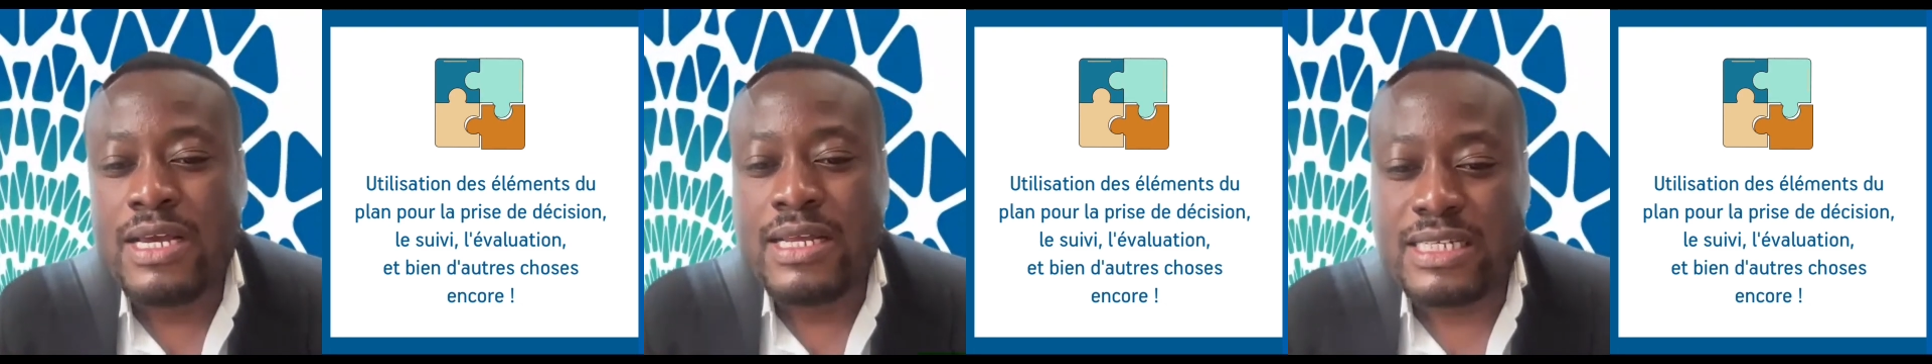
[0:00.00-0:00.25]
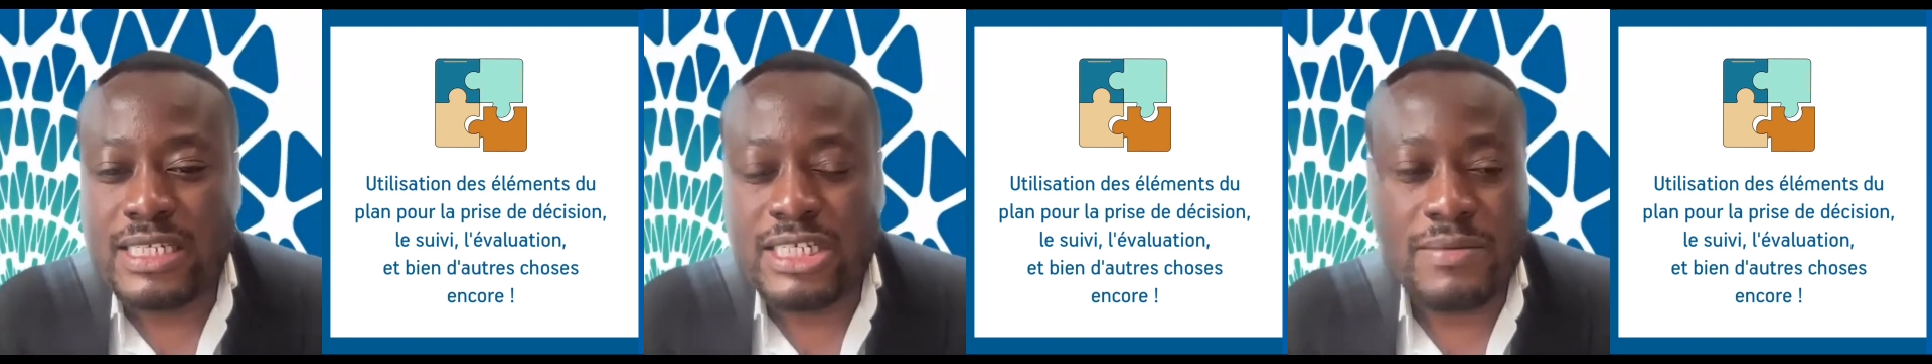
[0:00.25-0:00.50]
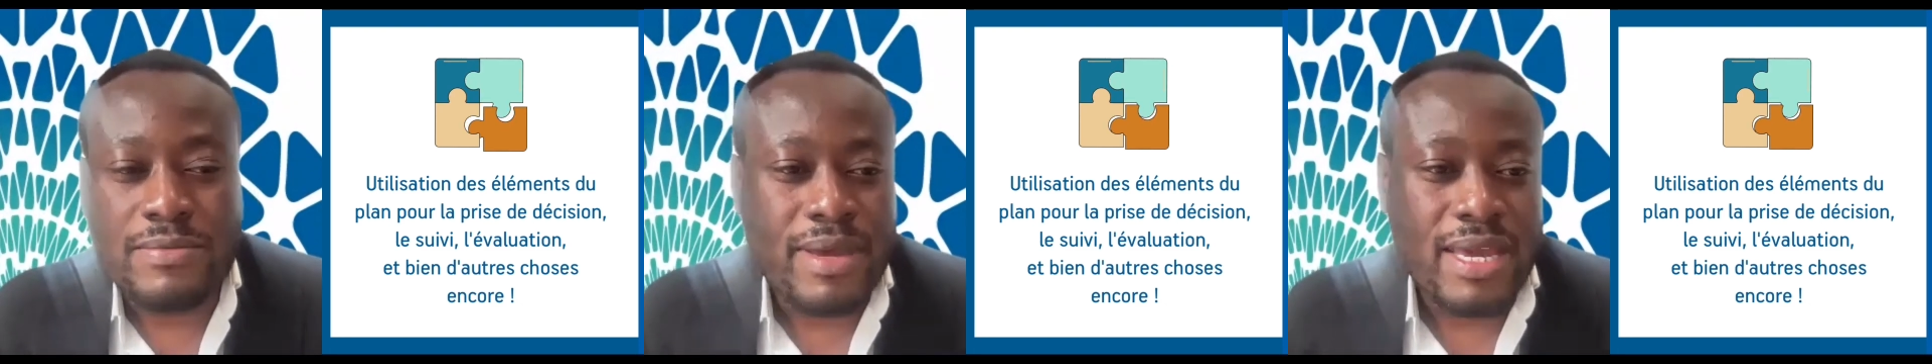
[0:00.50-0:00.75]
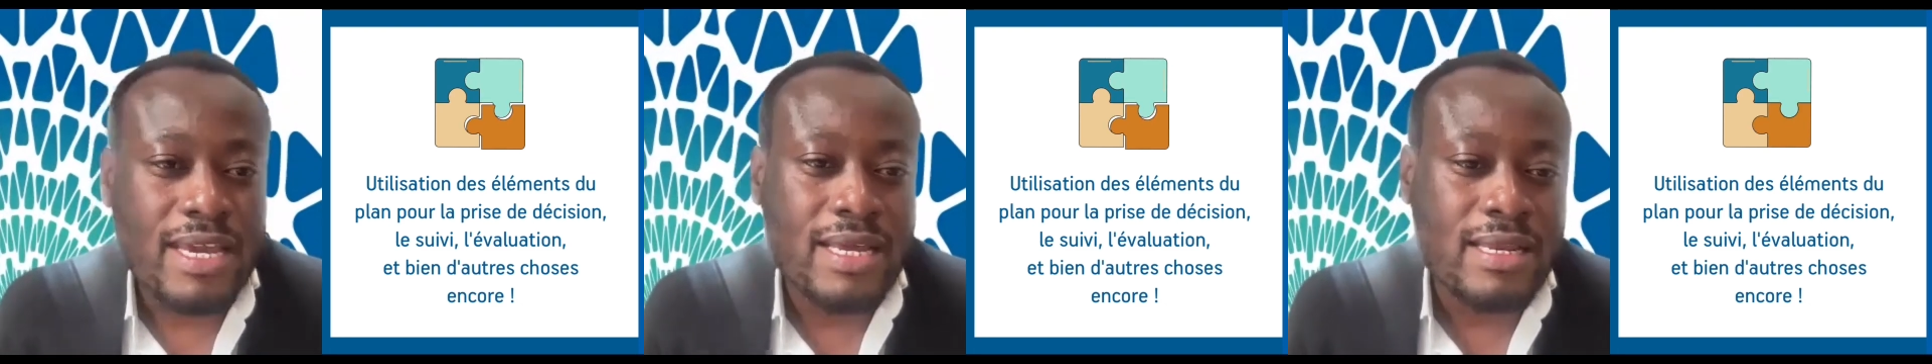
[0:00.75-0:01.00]

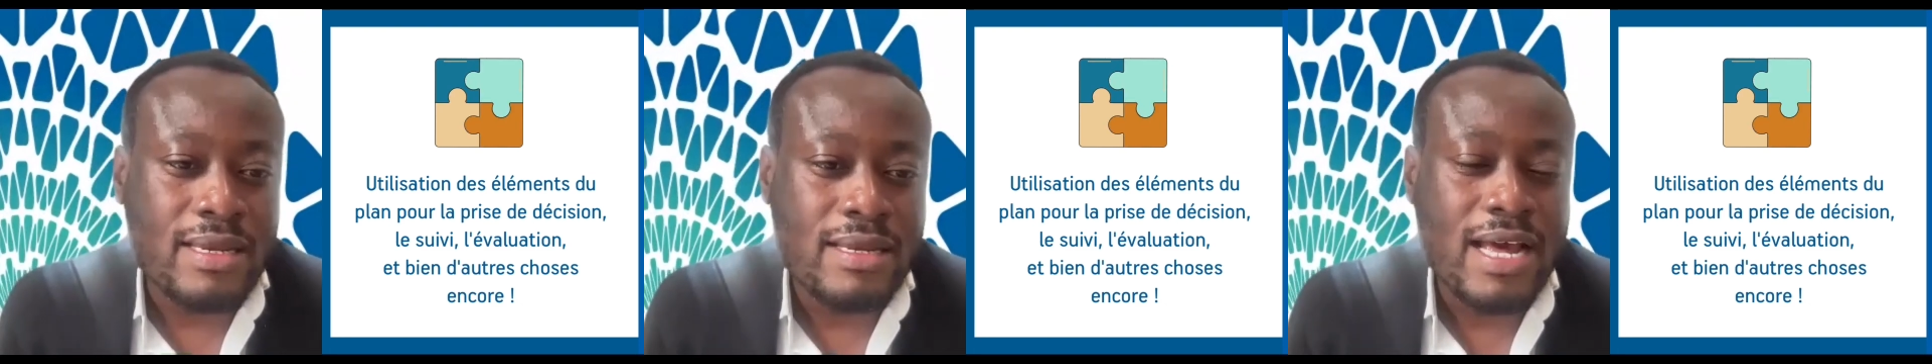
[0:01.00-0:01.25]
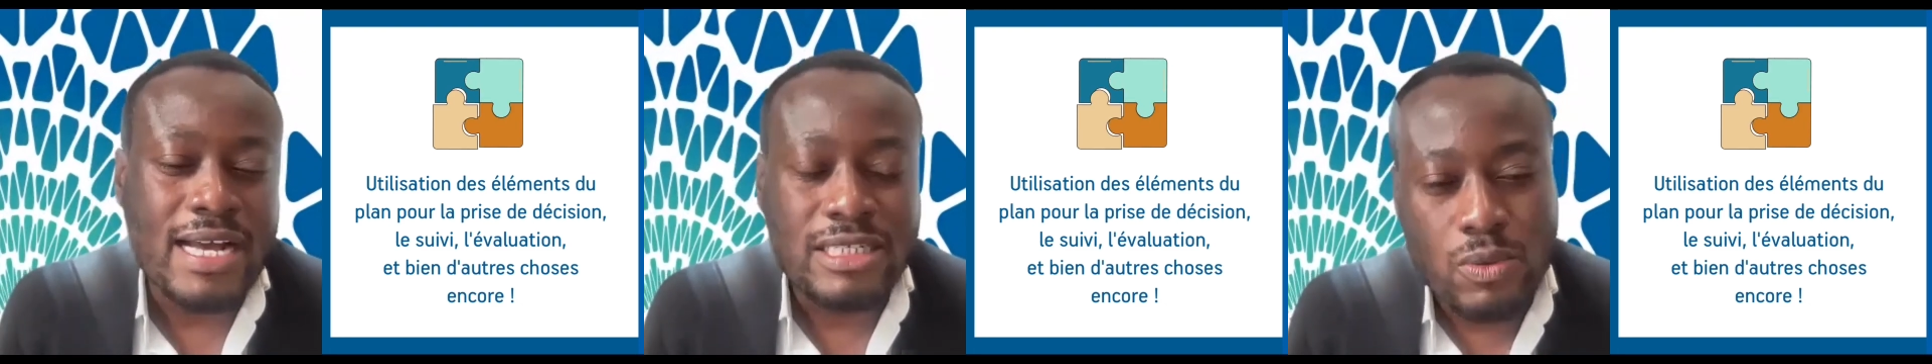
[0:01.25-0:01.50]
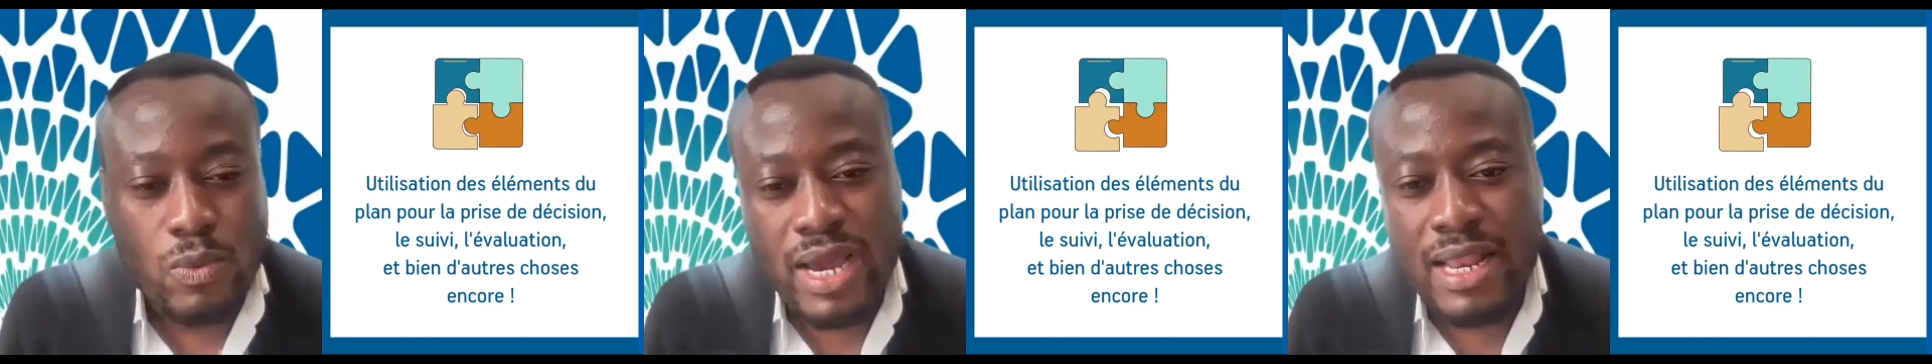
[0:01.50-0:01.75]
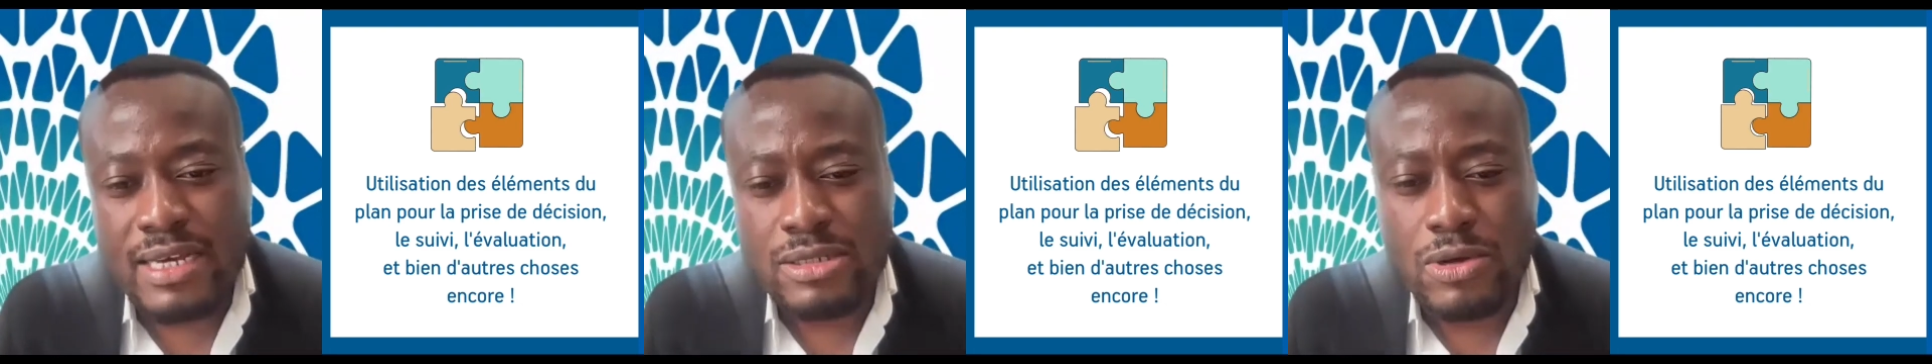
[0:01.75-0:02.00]
decision-making, as
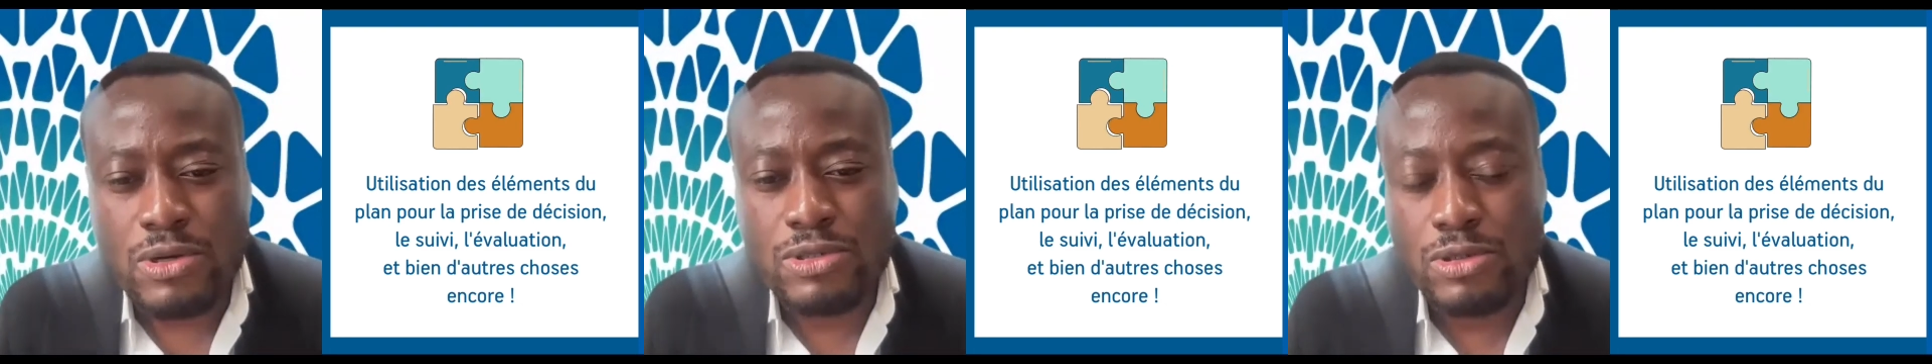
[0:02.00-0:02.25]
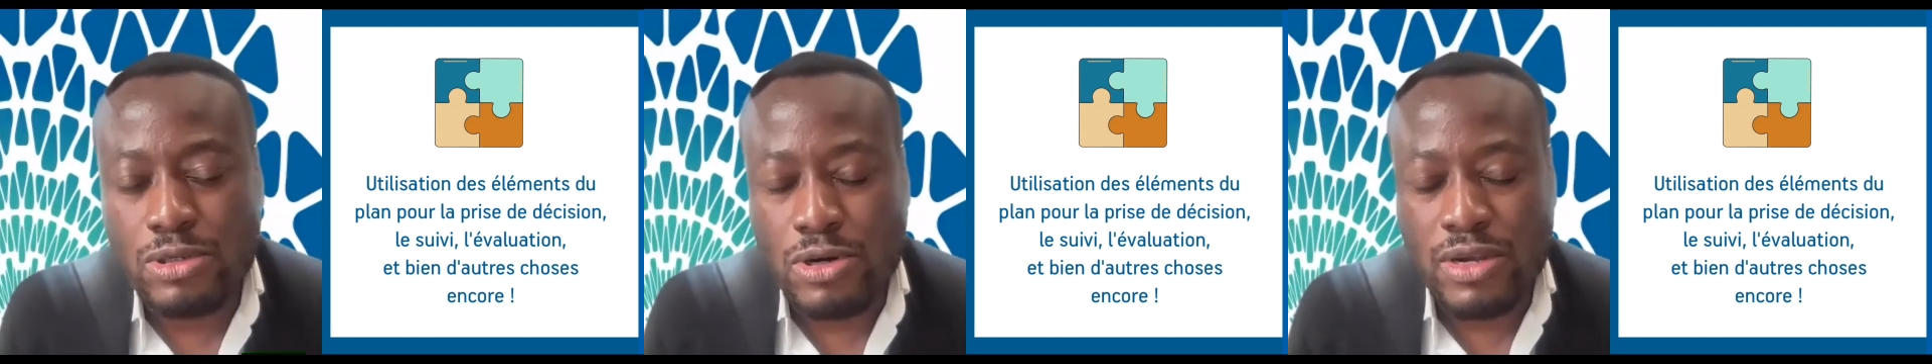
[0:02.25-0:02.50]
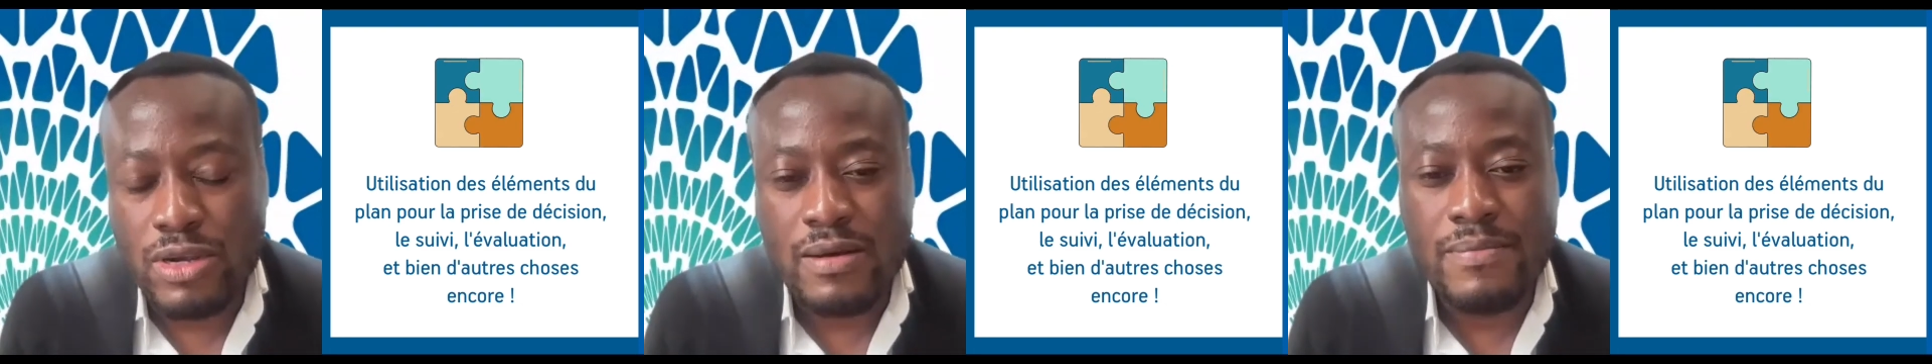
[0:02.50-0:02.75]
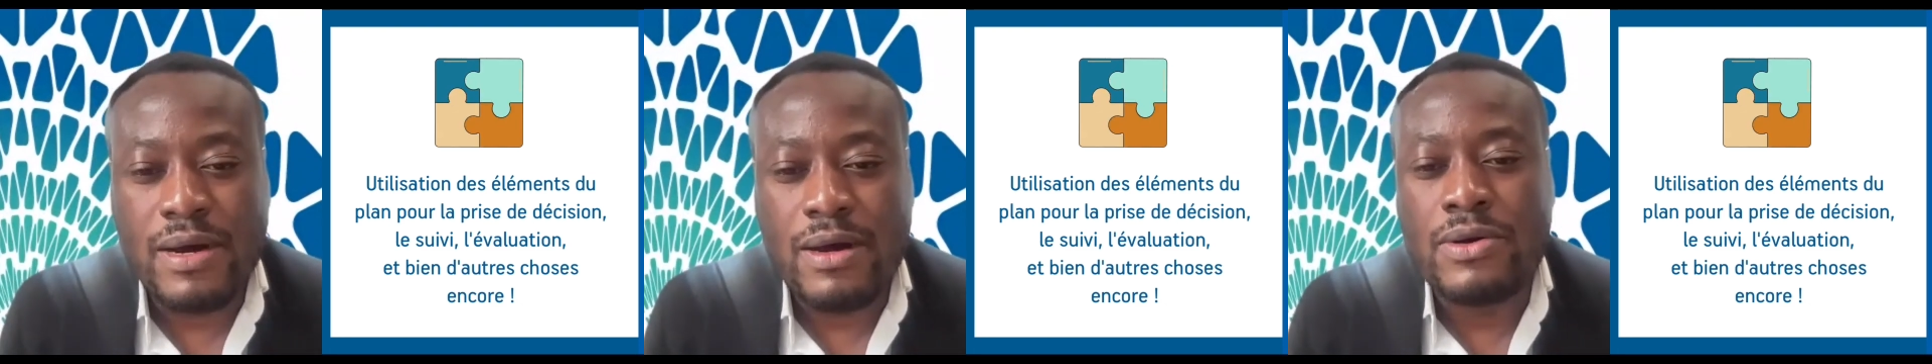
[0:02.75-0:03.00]
well as also talking
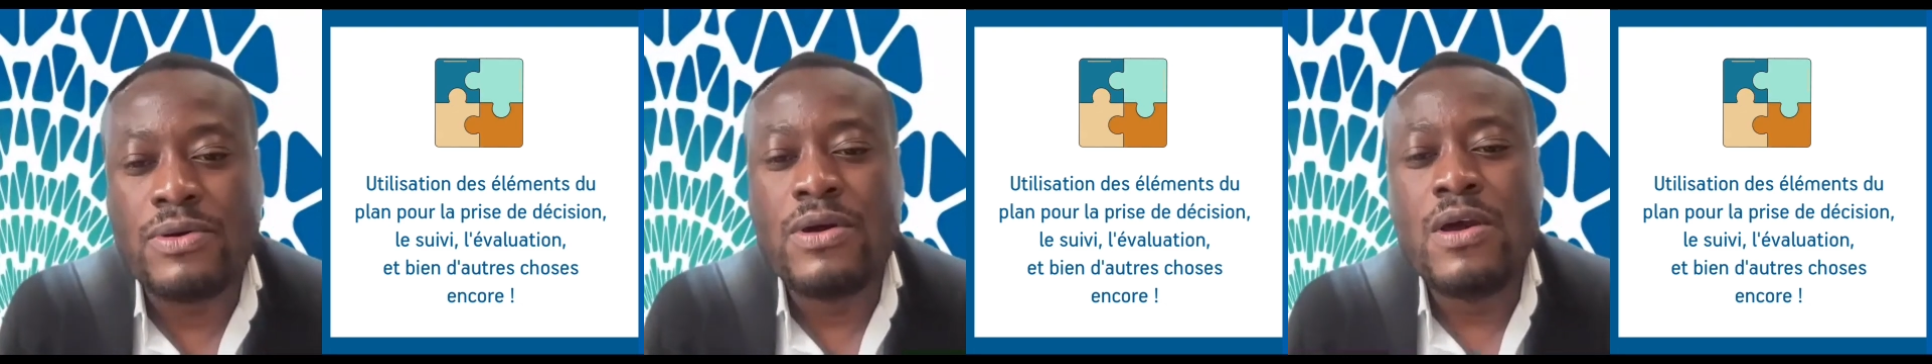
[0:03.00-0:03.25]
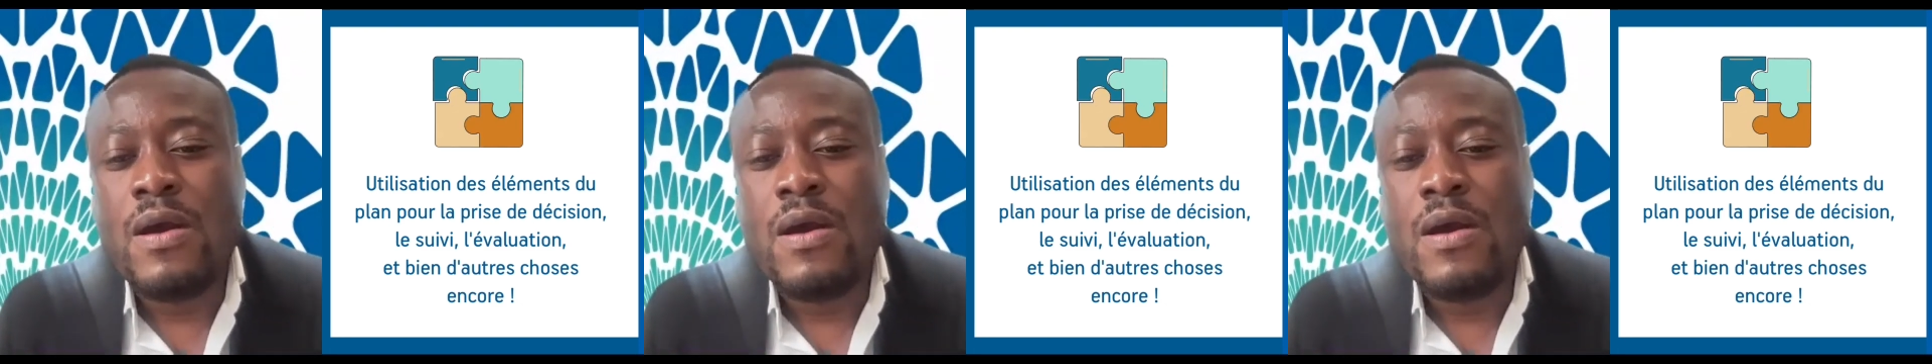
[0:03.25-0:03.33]
about